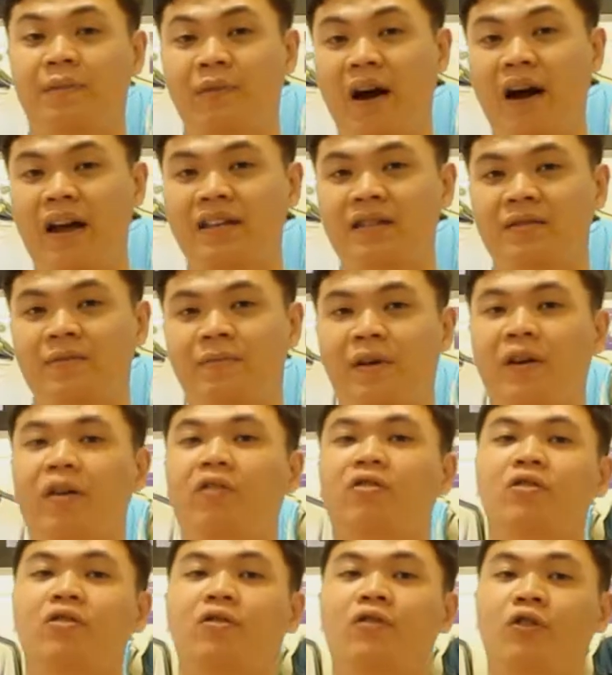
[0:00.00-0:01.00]
priced, but
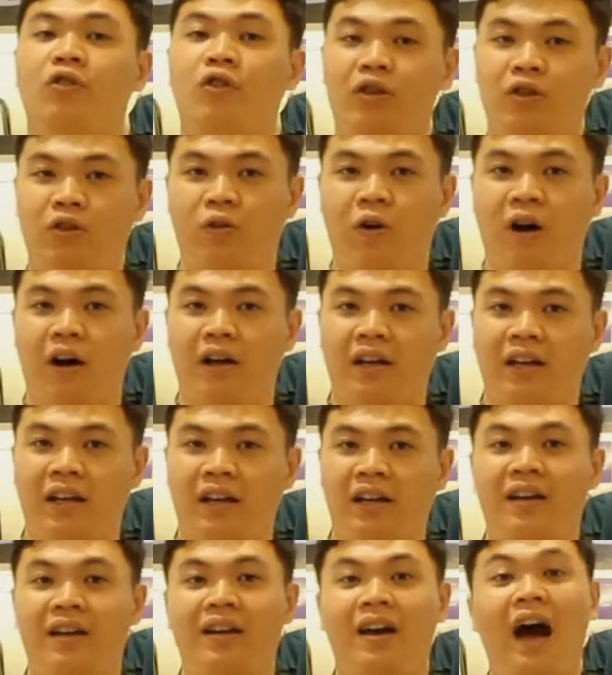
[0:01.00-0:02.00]
also good quality.
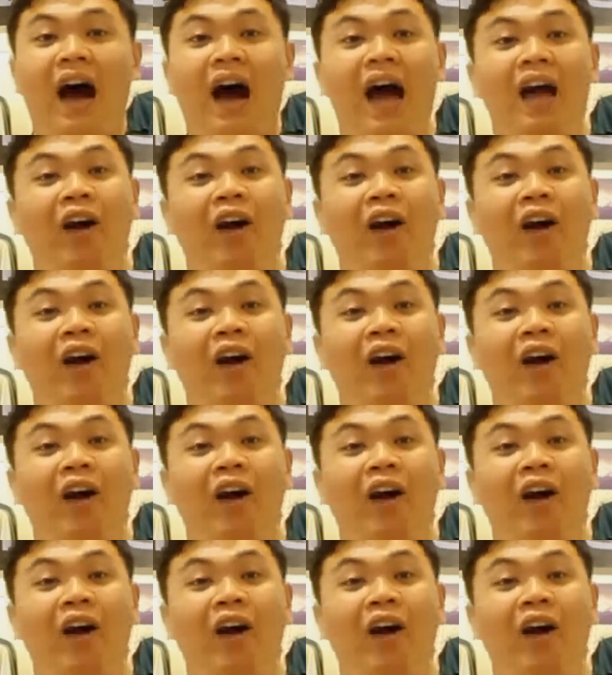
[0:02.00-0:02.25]
I